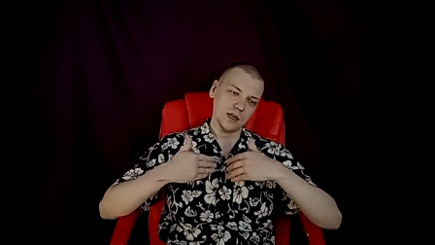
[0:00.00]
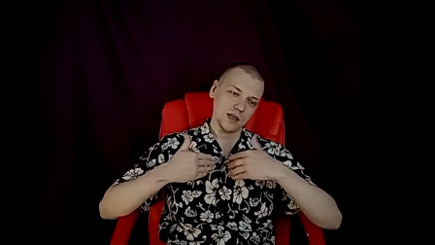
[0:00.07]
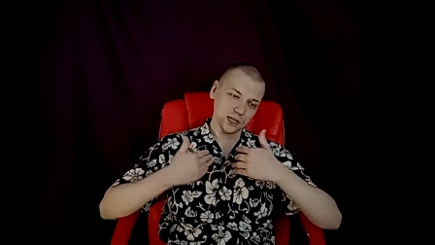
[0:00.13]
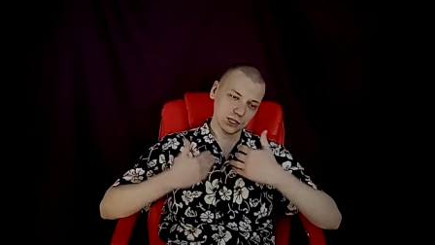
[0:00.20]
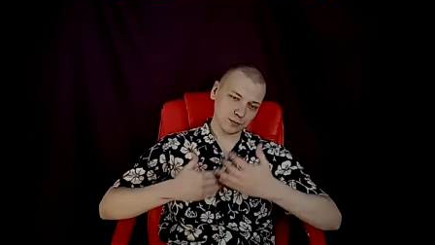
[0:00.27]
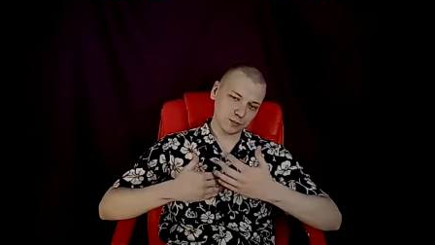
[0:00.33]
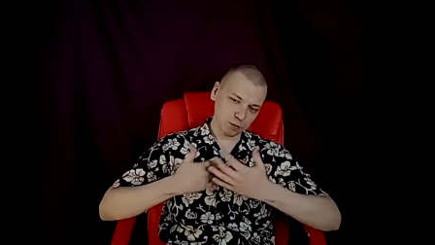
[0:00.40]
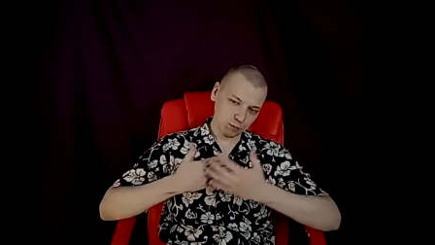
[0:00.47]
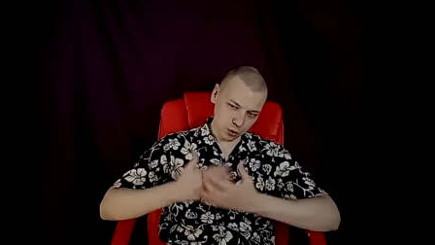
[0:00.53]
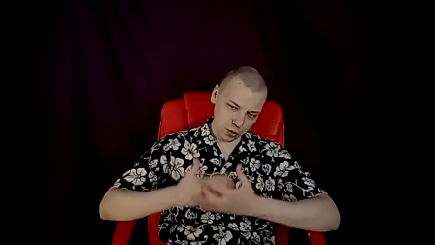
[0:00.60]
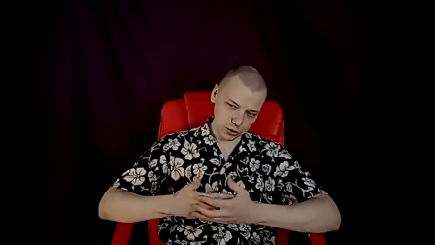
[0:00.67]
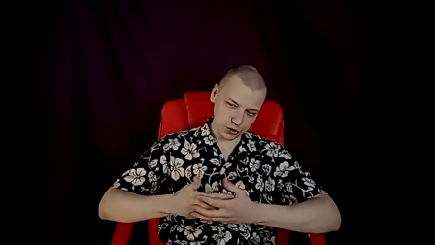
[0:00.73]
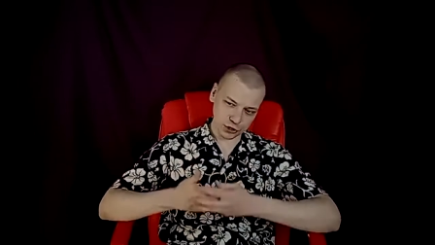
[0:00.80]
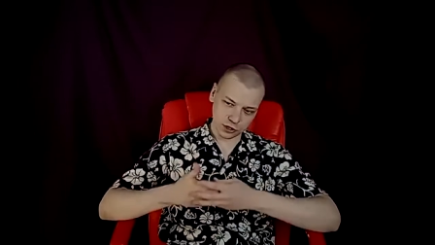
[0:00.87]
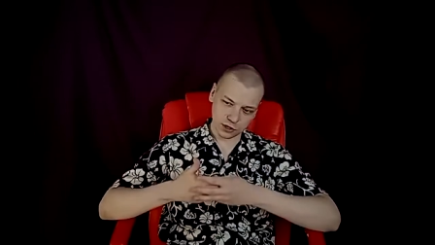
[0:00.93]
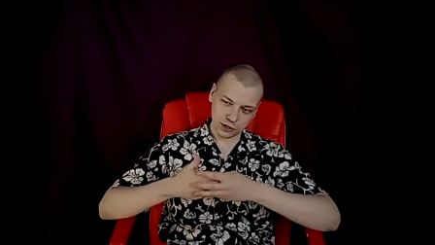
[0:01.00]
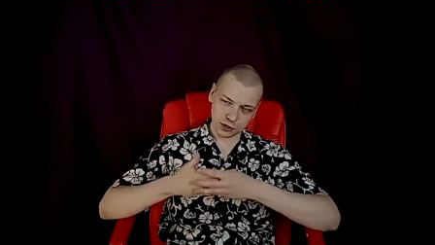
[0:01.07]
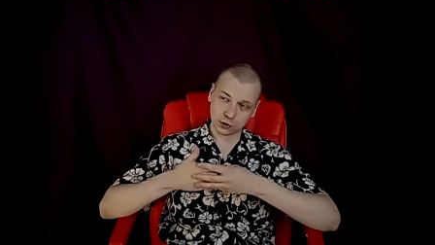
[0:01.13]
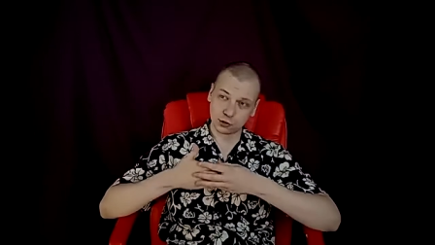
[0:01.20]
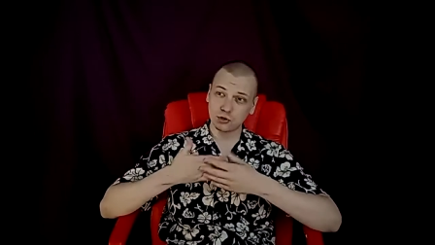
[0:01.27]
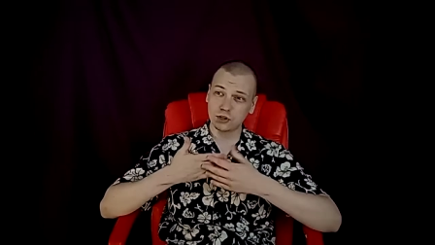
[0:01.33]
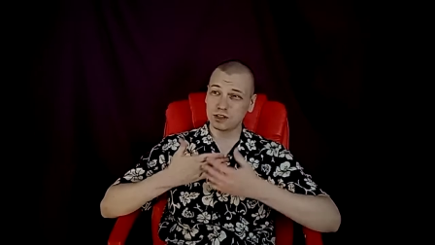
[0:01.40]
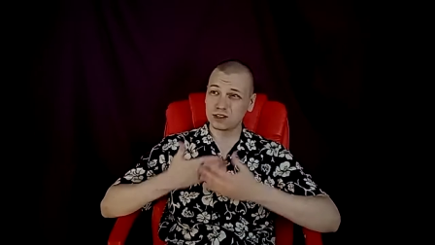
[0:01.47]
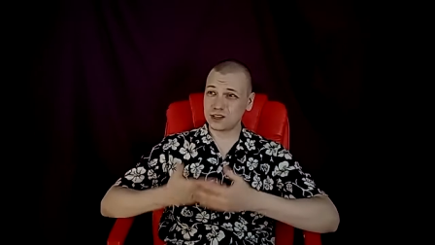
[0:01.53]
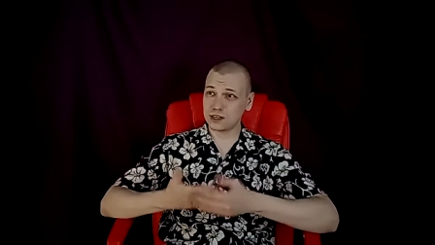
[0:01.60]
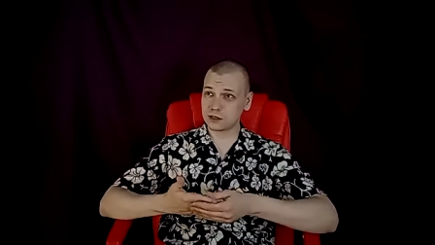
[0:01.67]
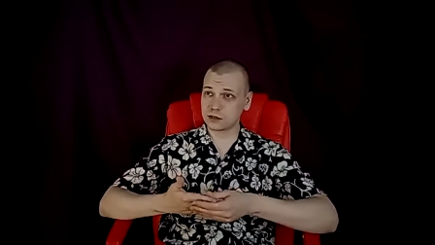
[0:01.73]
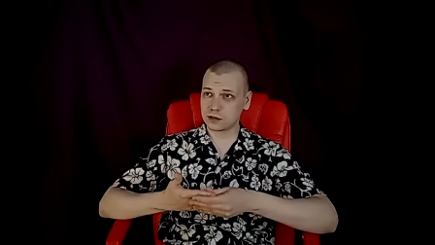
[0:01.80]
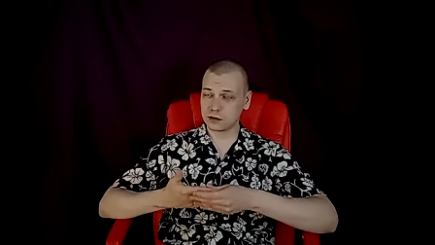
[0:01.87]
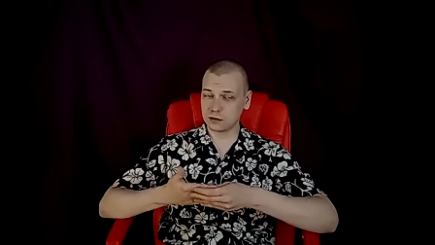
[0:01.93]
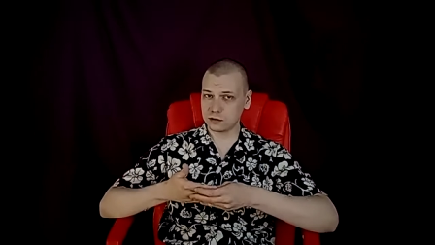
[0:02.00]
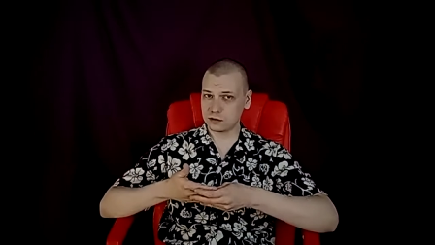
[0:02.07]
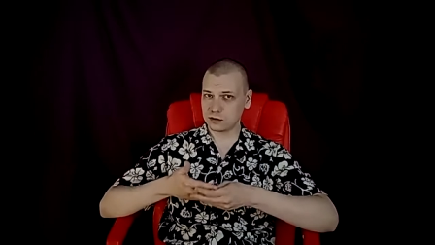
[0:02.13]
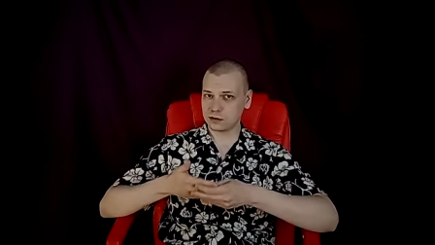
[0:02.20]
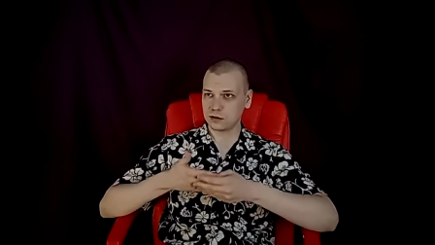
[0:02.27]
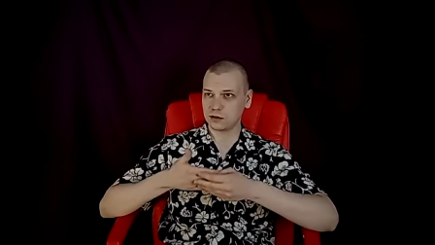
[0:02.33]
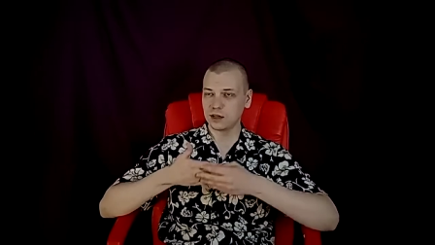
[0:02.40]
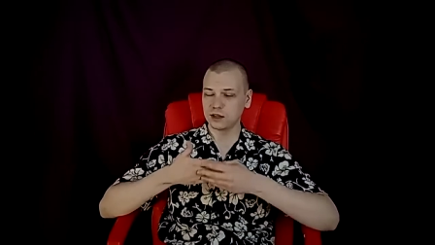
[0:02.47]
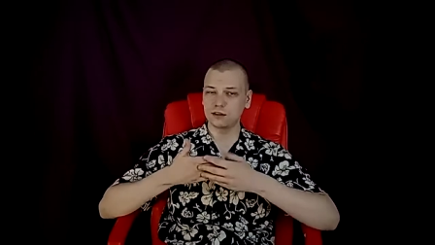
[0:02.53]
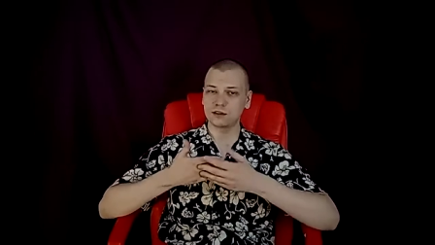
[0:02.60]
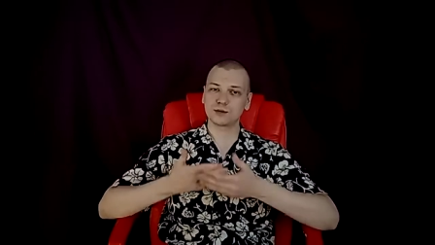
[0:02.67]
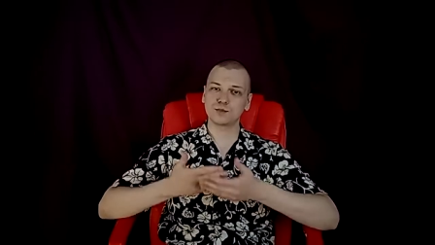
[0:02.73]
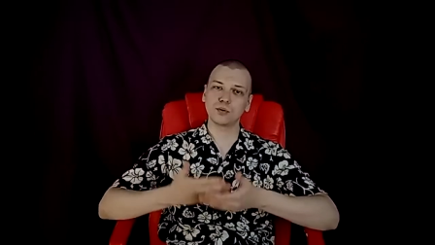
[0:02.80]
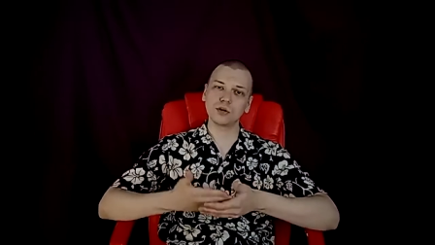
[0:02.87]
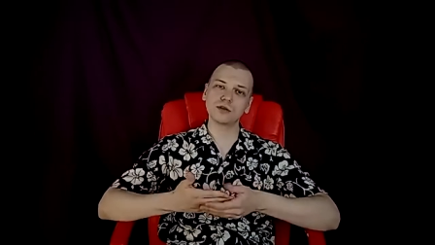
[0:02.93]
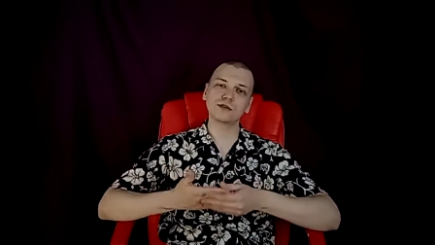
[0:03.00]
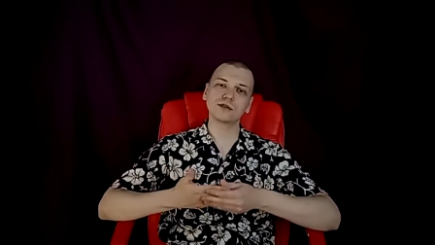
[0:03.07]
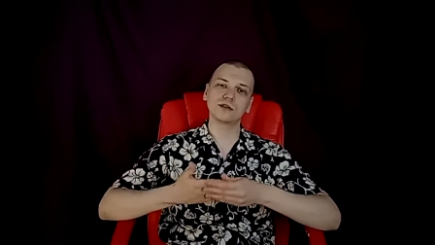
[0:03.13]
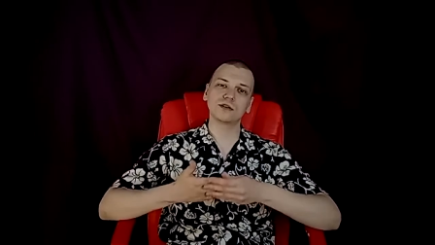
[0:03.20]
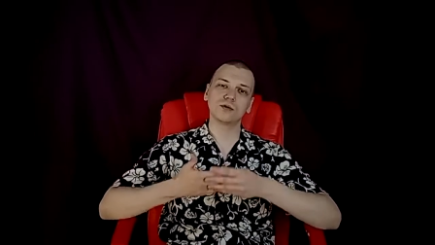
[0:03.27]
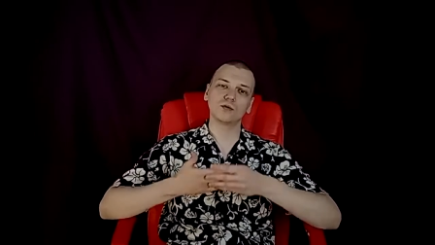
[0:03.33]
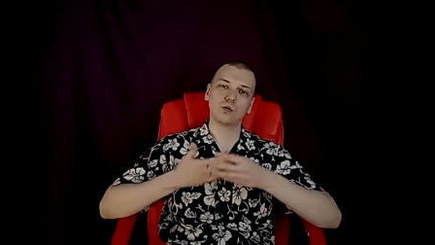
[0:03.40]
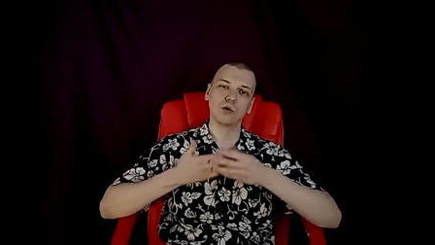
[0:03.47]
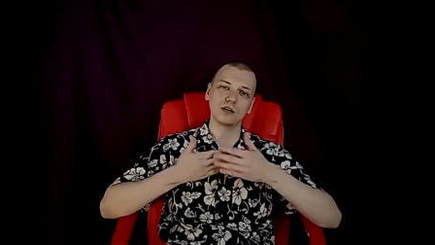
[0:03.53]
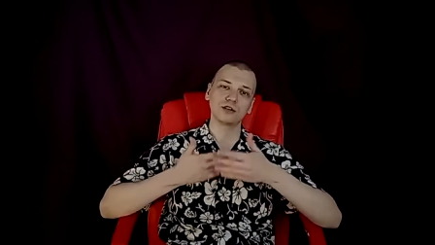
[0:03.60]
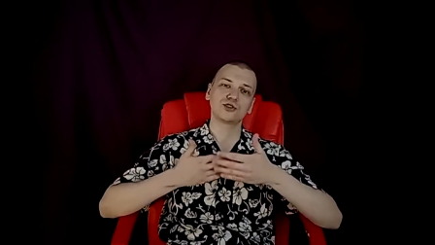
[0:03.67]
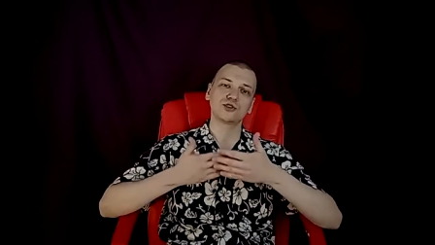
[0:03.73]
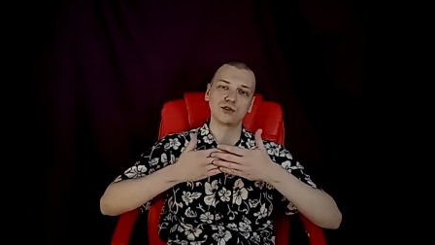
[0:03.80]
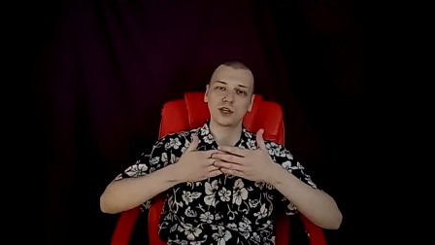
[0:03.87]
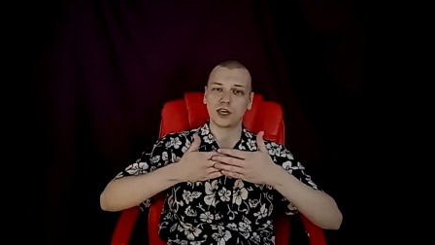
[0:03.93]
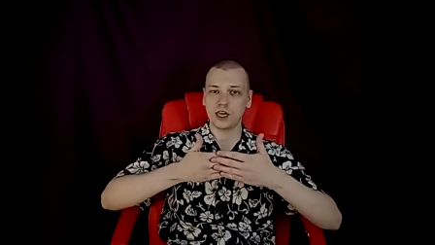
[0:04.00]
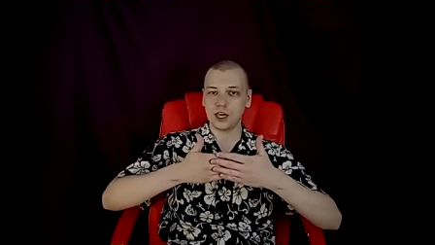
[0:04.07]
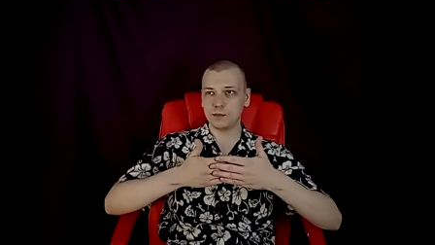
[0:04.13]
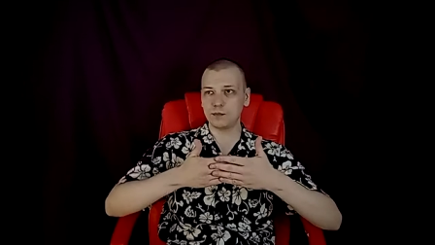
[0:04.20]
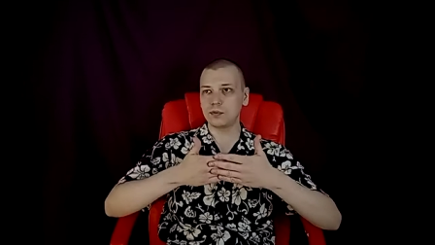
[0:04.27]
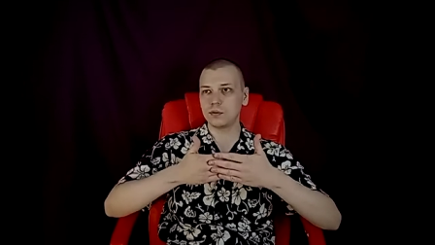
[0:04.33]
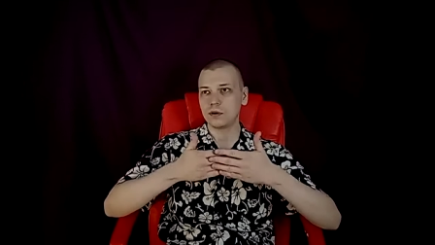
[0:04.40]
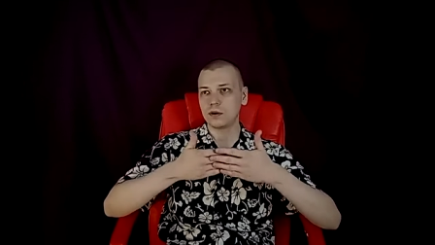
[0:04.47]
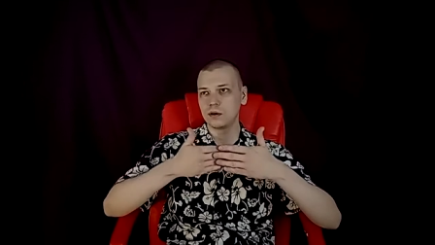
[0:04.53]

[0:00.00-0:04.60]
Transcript: is proportional to the distance that this person wants to keep